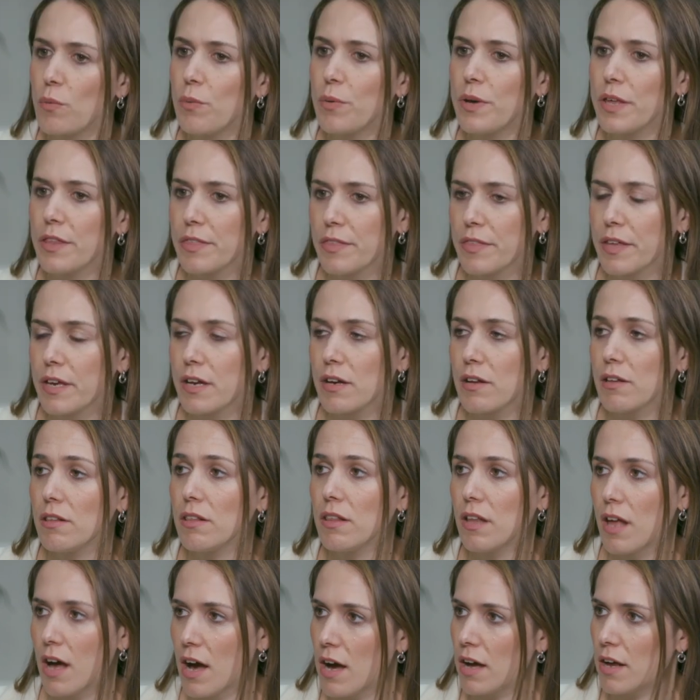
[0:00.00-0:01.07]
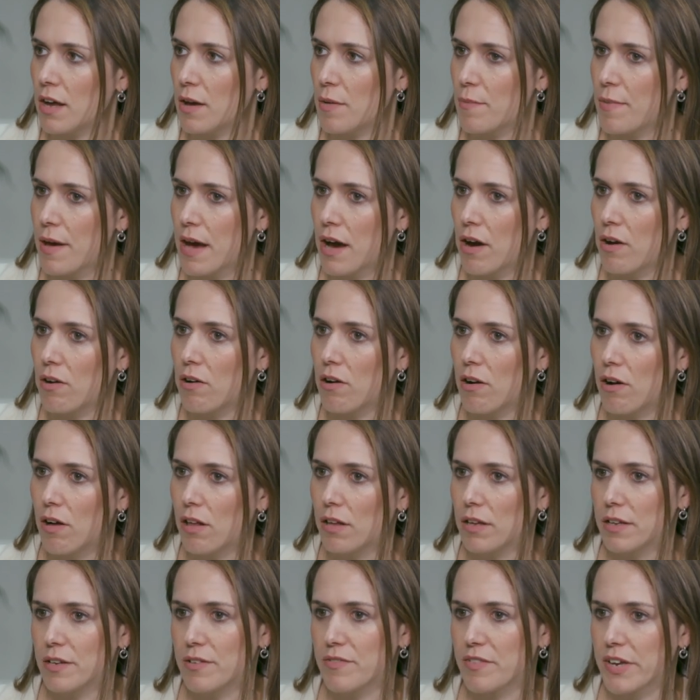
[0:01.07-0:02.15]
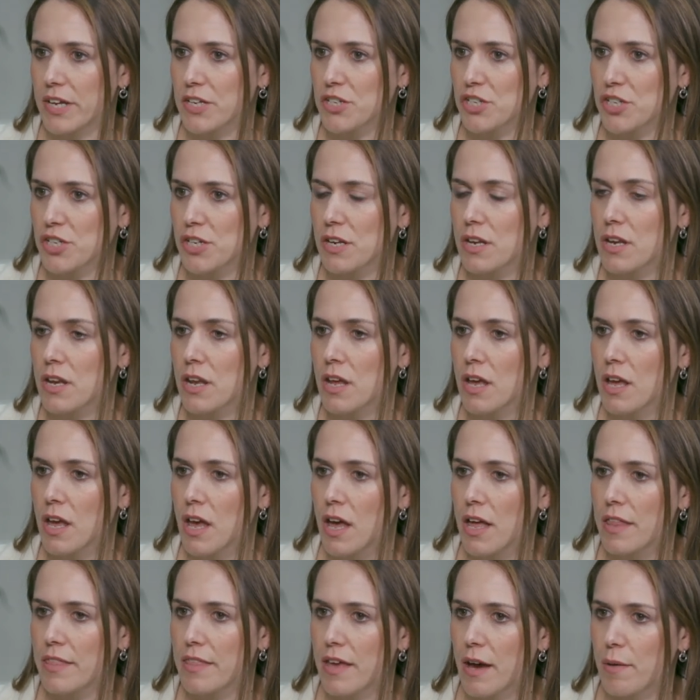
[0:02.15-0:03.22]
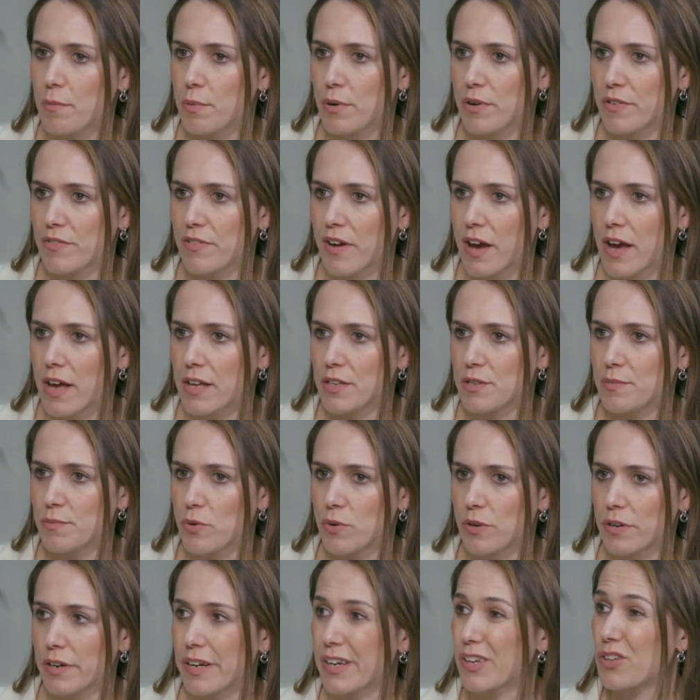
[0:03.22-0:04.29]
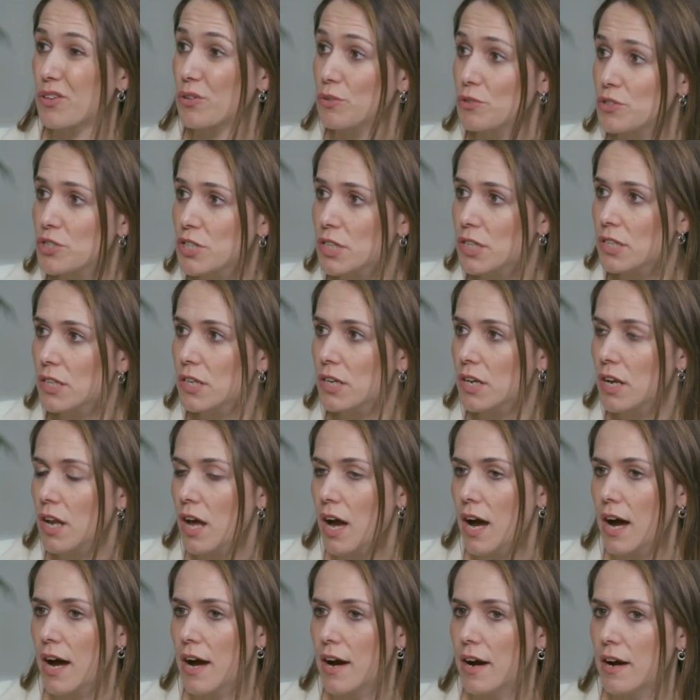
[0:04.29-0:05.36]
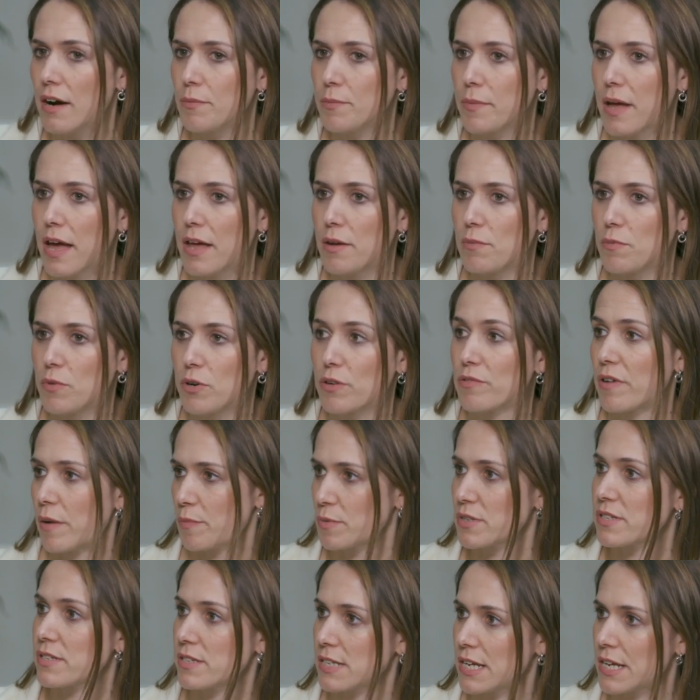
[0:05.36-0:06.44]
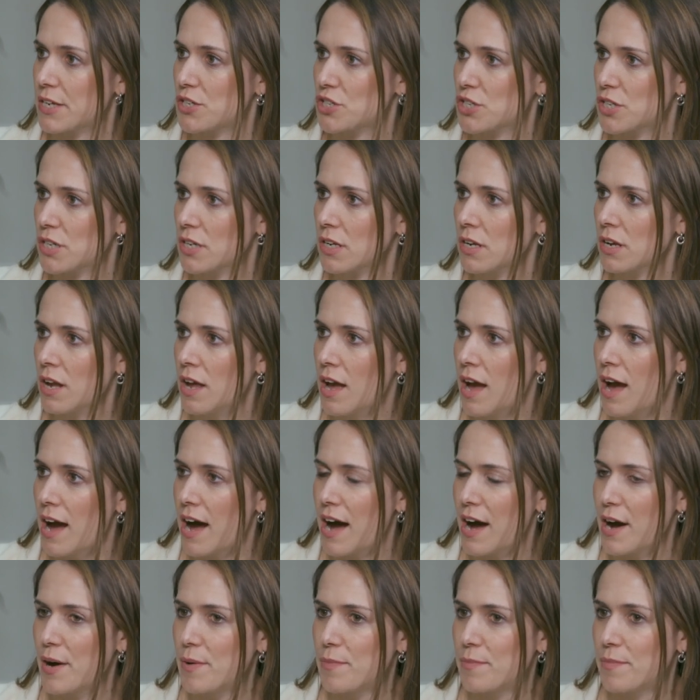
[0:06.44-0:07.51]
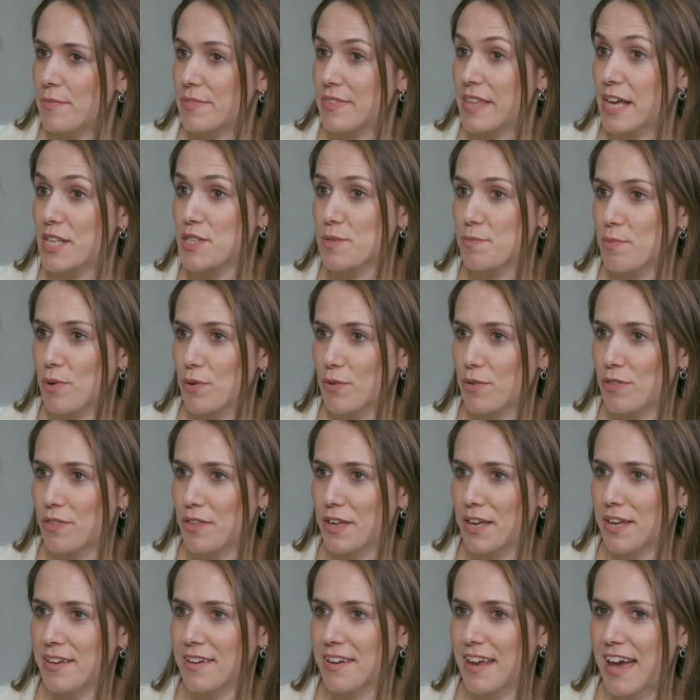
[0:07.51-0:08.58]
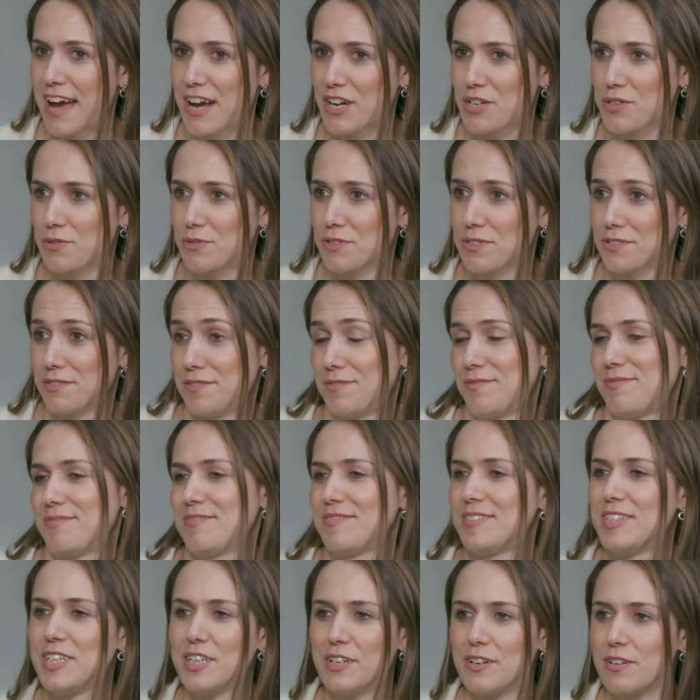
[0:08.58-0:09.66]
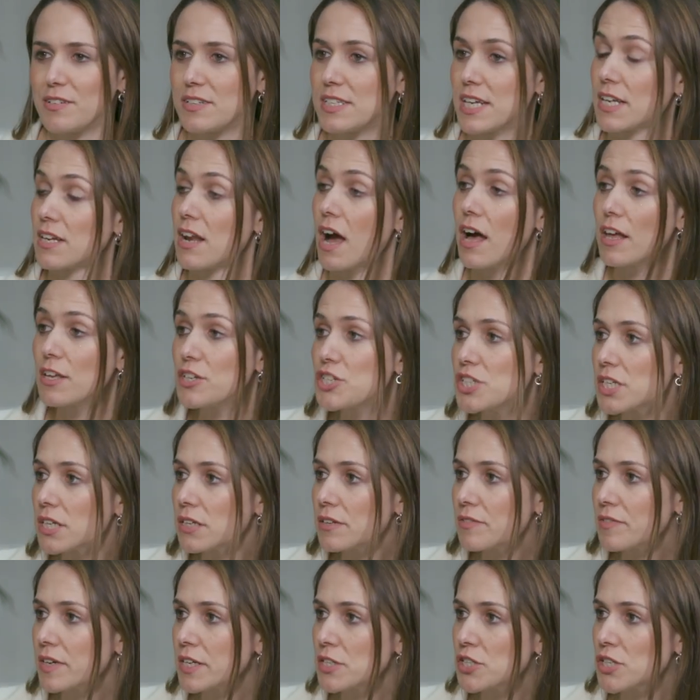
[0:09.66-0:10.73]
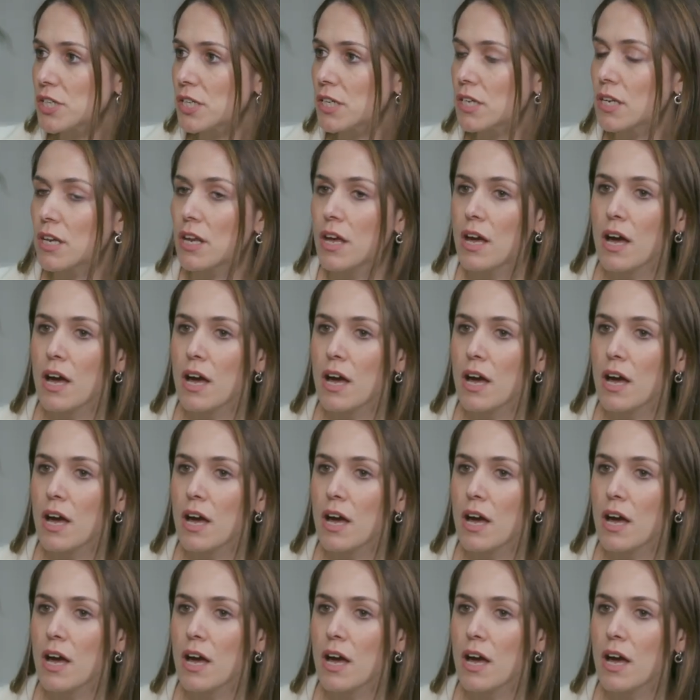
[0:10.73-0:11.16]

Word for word: We think a lot about all innovation in that provides more inclusion mm -hmm. um, and more representation. Um, that's both in actual you know, technology innovation,